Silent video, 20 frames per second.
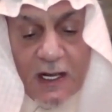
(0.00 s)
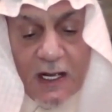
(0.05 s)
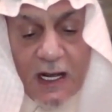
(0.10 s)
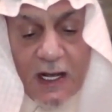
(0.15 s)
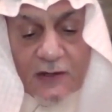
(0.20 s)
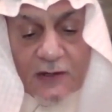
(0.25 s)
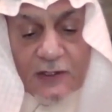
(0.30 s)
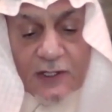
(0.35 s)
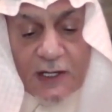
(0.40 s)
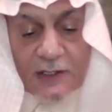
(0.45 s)

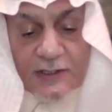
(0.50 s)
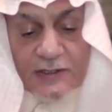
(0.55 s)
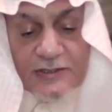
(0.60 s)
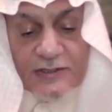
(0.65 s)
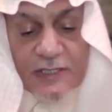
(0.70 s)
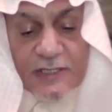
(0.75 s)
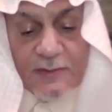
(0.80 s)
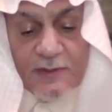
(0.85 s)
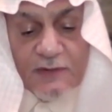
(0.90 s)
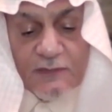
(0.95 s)
and the other
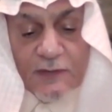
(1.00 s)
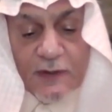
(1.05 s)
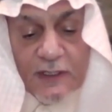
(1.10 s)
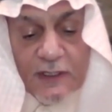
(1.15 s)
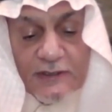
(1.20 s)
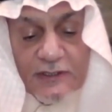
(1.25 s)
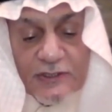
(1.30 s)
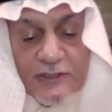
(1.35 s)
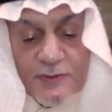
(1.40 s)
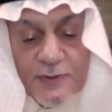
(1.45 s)

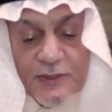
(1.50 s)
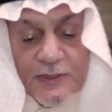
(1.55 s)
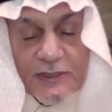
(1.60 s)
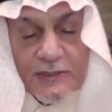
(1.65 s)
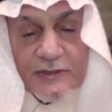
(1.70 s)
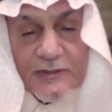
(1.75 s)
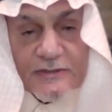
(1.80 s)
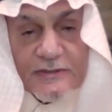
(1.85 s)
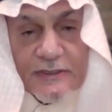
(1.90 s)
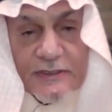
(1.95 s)
semi-failed
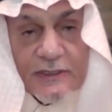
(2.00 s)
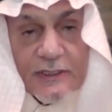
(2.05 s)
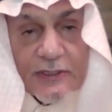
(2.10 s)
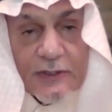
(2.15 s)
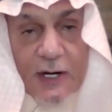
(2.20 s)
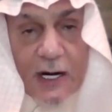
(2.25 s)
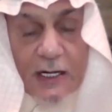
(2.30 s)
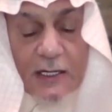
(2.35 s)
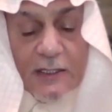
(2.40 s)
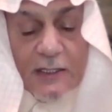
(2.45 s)
experience in
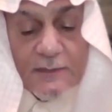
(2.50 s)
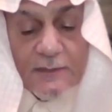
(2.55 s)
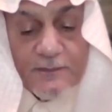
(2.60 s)
Iraq.